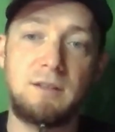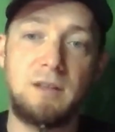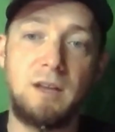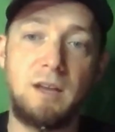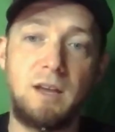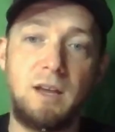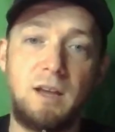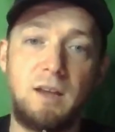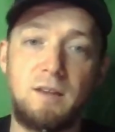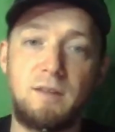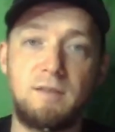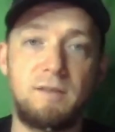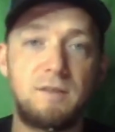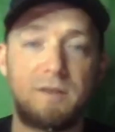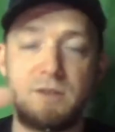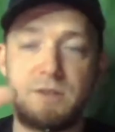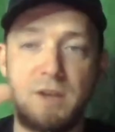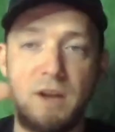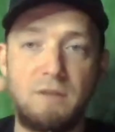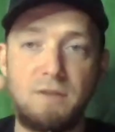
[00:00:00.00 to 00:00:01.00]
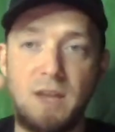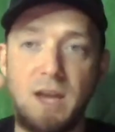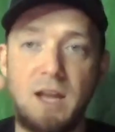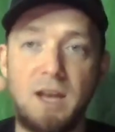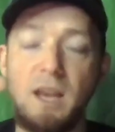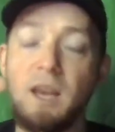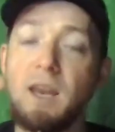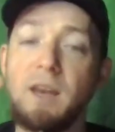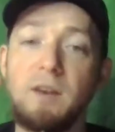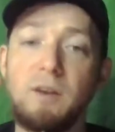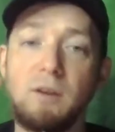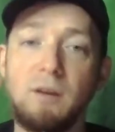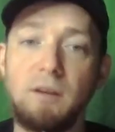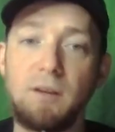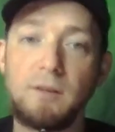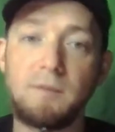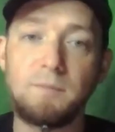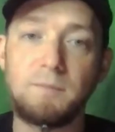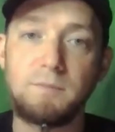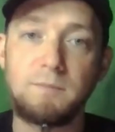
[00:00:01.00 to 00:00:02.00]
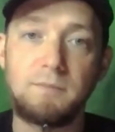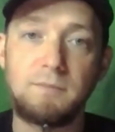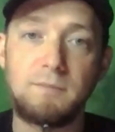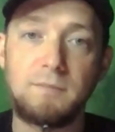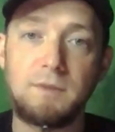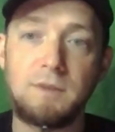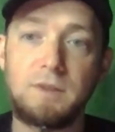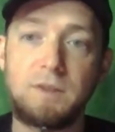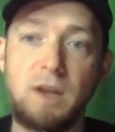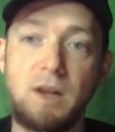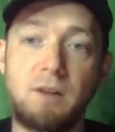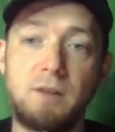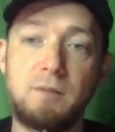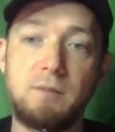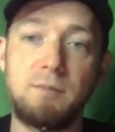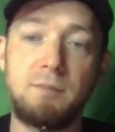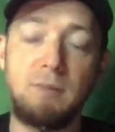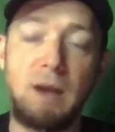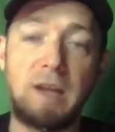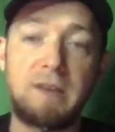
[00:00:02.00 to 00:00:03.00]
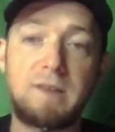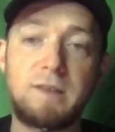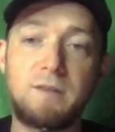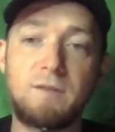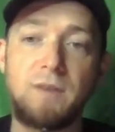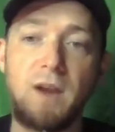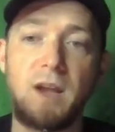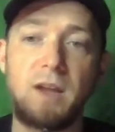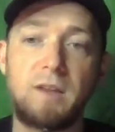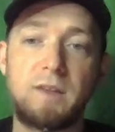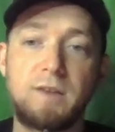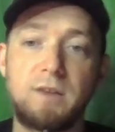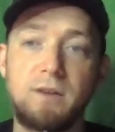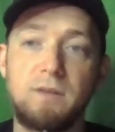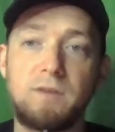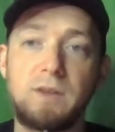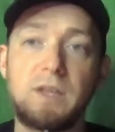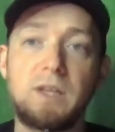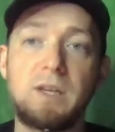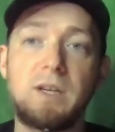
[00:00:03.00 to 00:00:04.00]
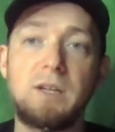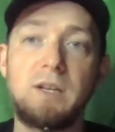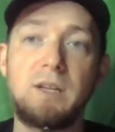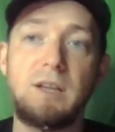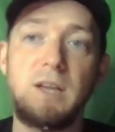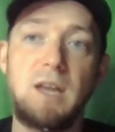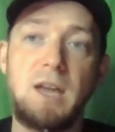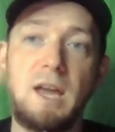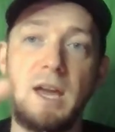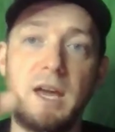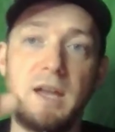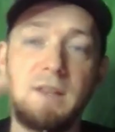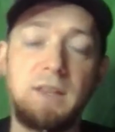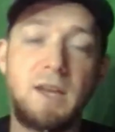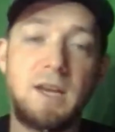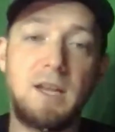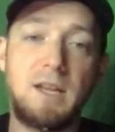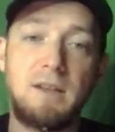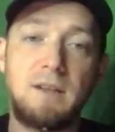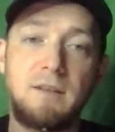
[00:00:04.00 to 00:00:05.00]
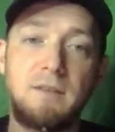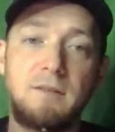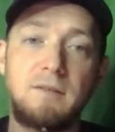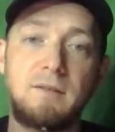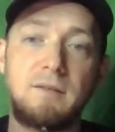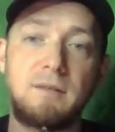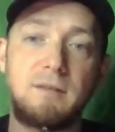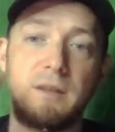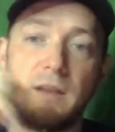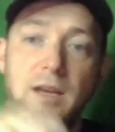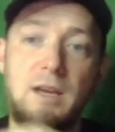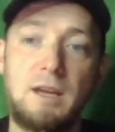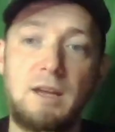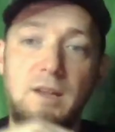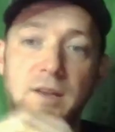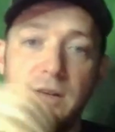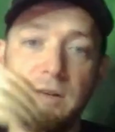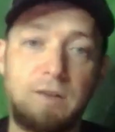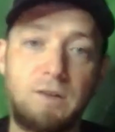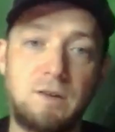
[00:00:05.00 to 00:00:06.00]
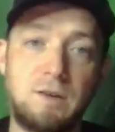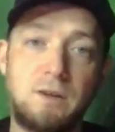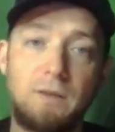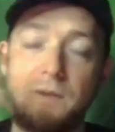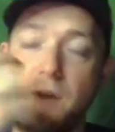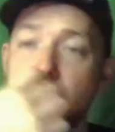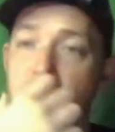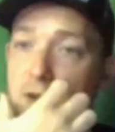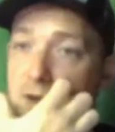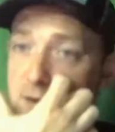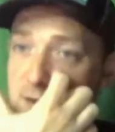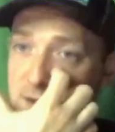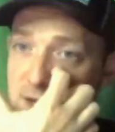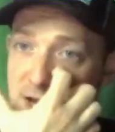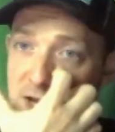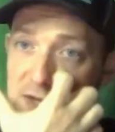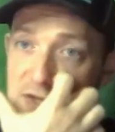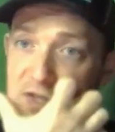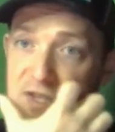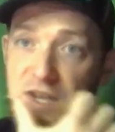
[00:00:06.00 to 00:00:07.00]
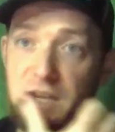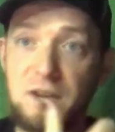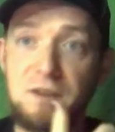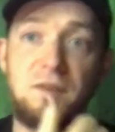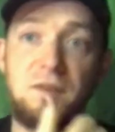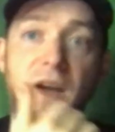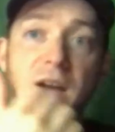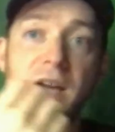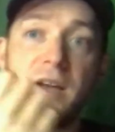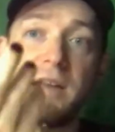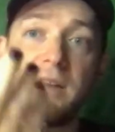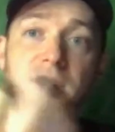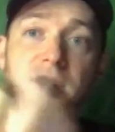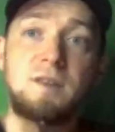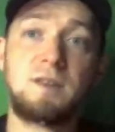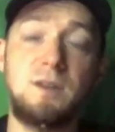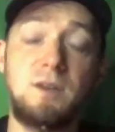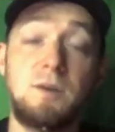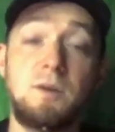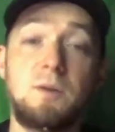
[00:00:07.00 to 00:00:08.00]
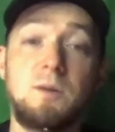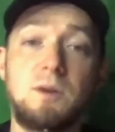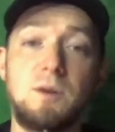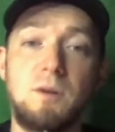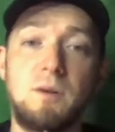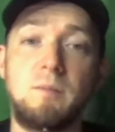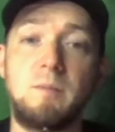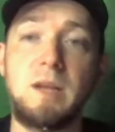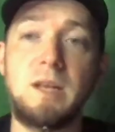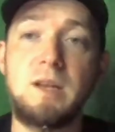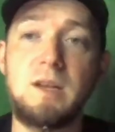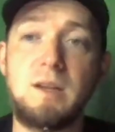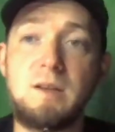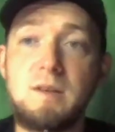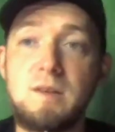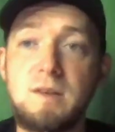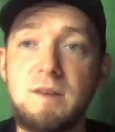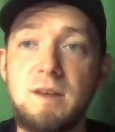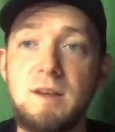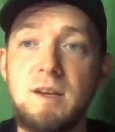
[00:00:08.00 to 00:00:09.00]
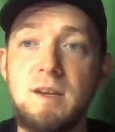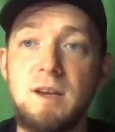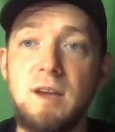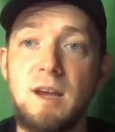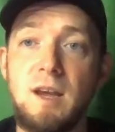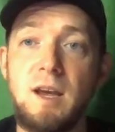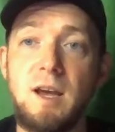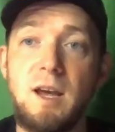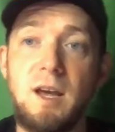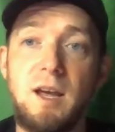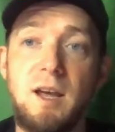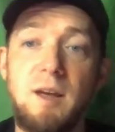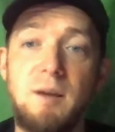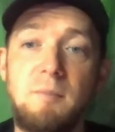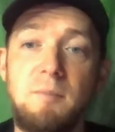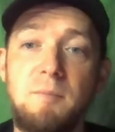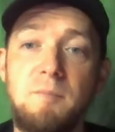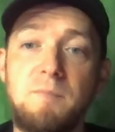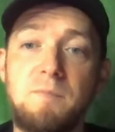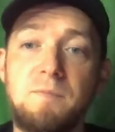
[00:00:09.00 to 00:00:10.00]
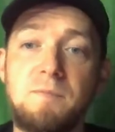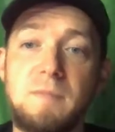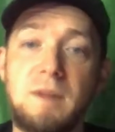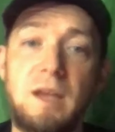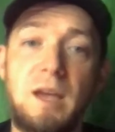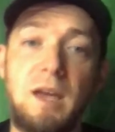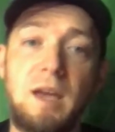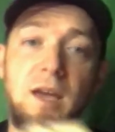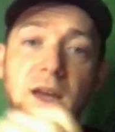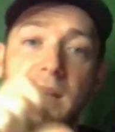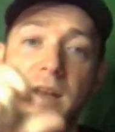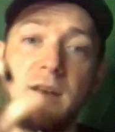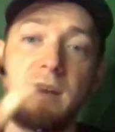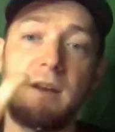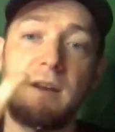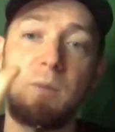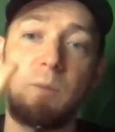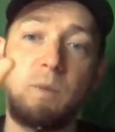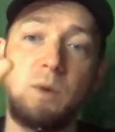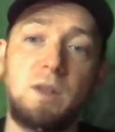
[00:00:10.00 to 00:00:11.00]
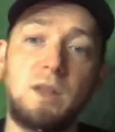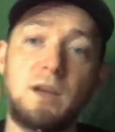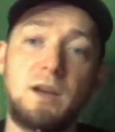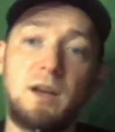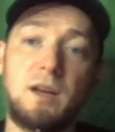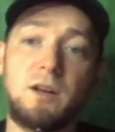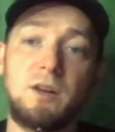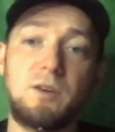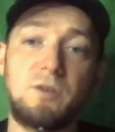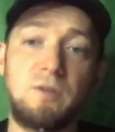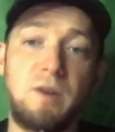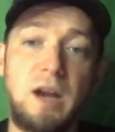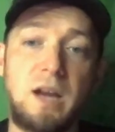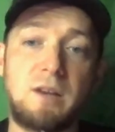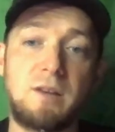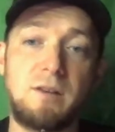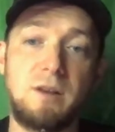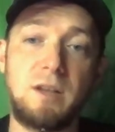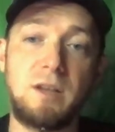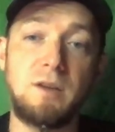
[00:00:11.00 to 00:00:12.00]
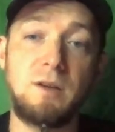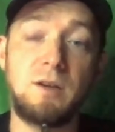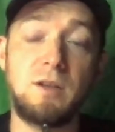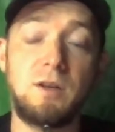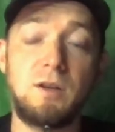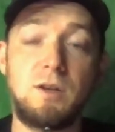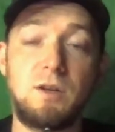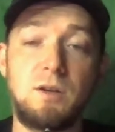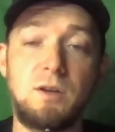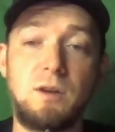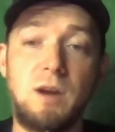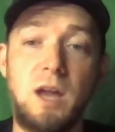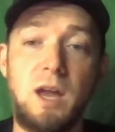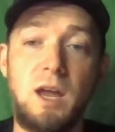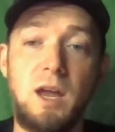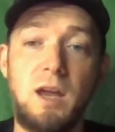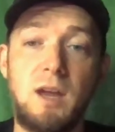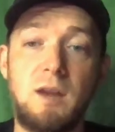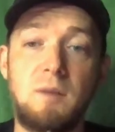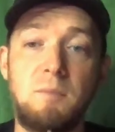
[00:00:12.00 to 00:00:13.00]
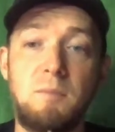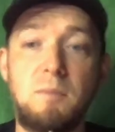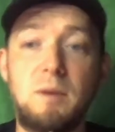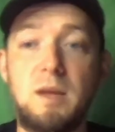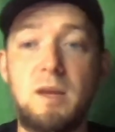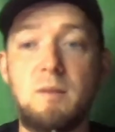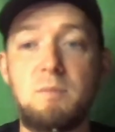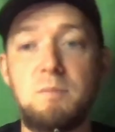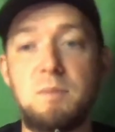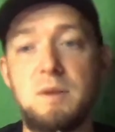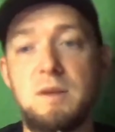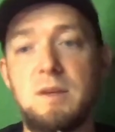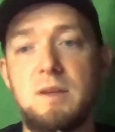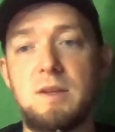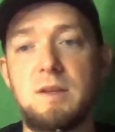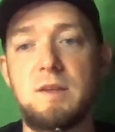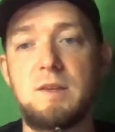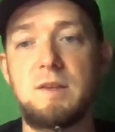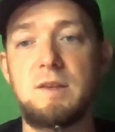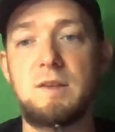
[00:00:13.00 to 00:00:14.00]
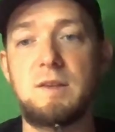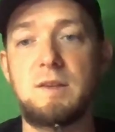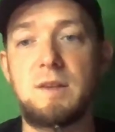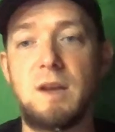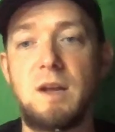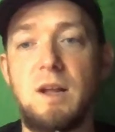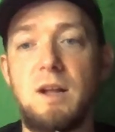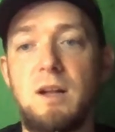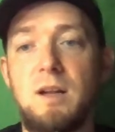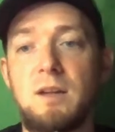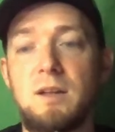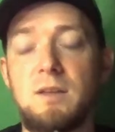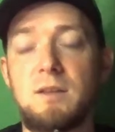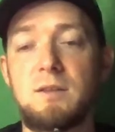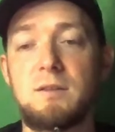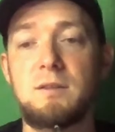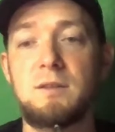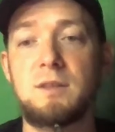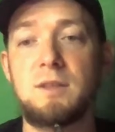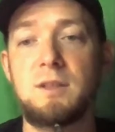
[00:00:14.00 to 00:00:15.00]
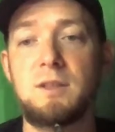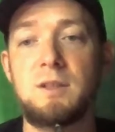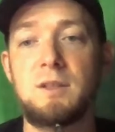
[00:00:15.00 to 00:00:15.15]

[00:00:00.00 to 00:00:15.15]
uh, shove that in your salt master file server, and then uh, serve all those necessary files to your minions. Um, and when they're in a directory, you can do a pip install